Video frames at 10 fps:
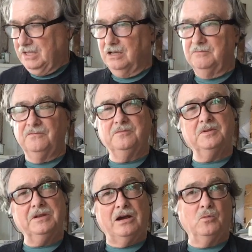I'm
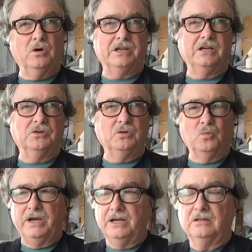now working on the
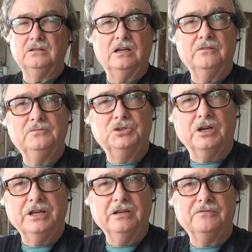whale. I've
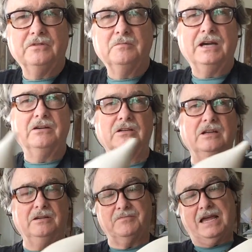dried it for about an
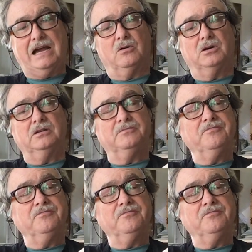hour.